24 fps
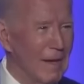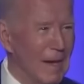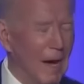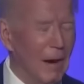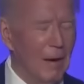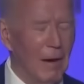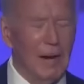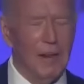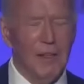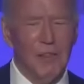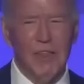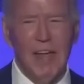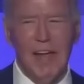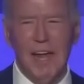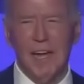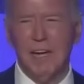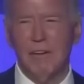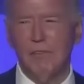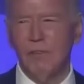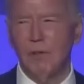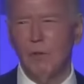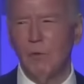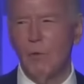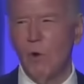I want to
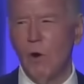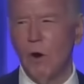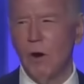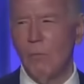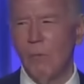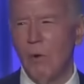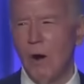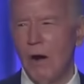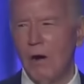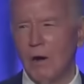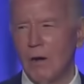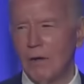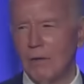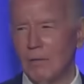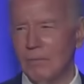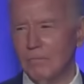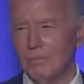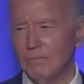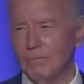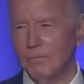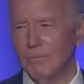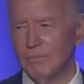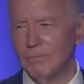thank you for the warm welcome,